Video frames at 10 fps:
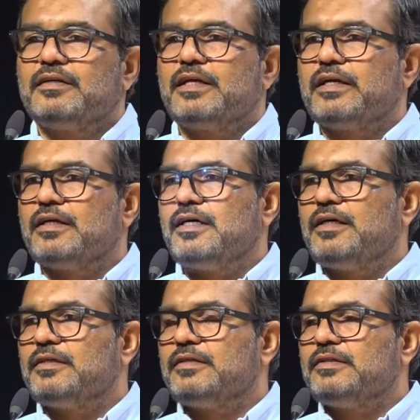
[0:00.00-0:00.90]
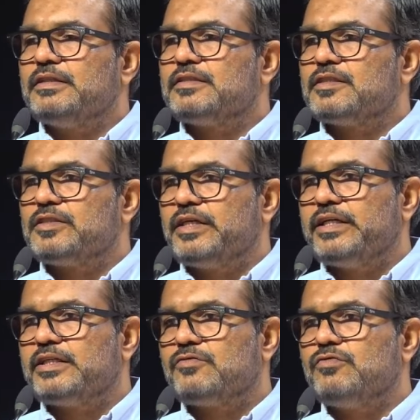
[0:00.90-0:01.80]
Kerala is a
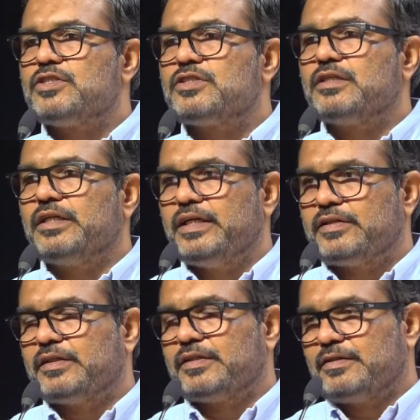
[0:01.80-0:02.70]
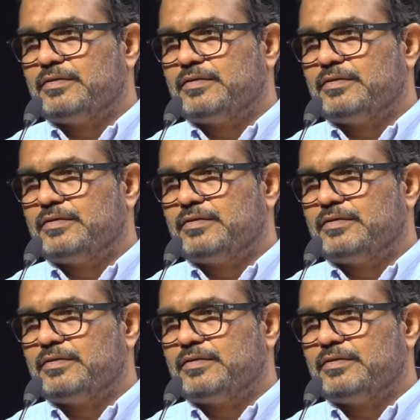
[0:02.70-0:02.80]
state which created